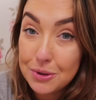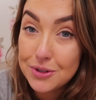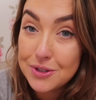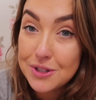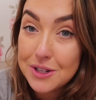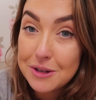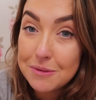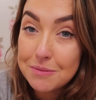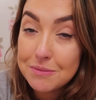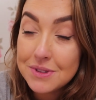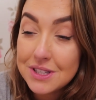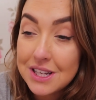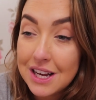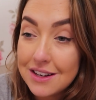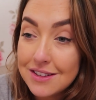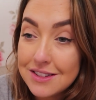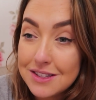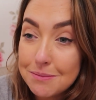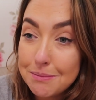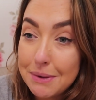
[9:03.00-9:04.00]
bottoms
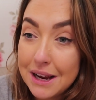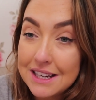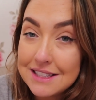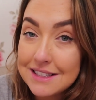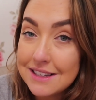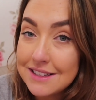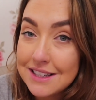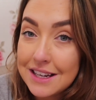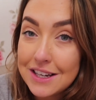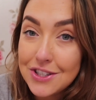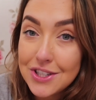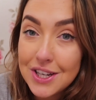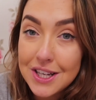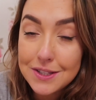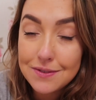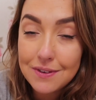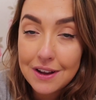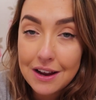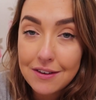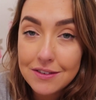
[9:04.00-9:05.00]
and some basic
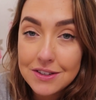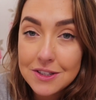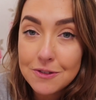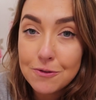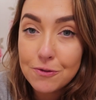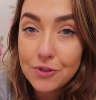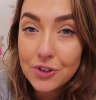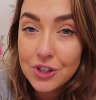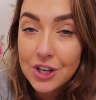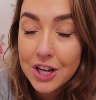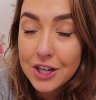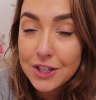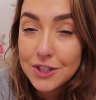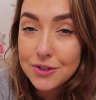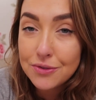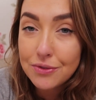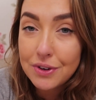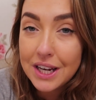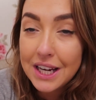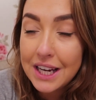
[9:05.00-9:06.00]
t-shirts for Harrison for
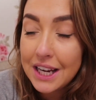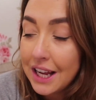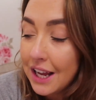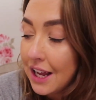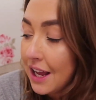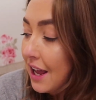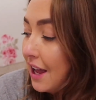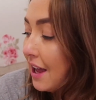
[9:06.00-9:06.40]
nursery.